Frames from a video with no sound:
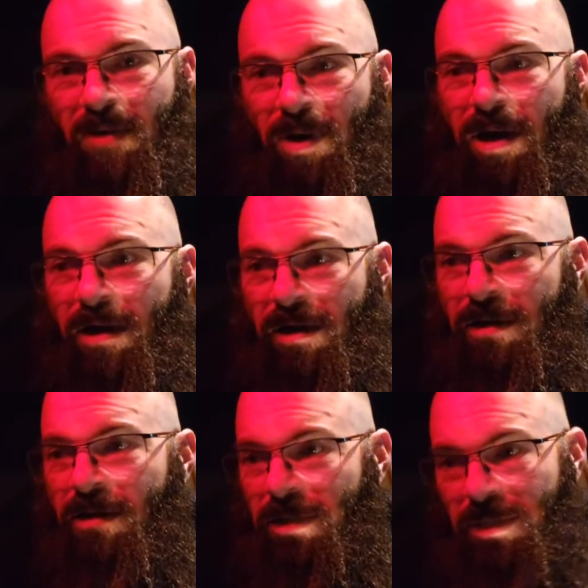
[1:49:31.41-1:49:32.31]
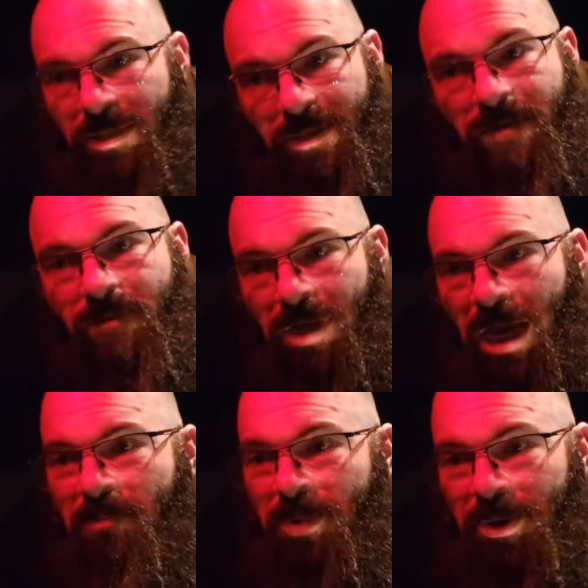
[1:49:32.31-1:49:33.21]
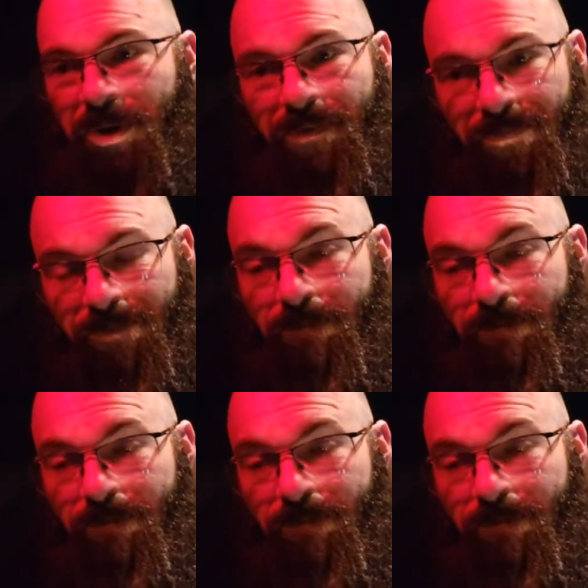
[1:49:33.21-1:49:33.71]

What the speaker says: where I pulled,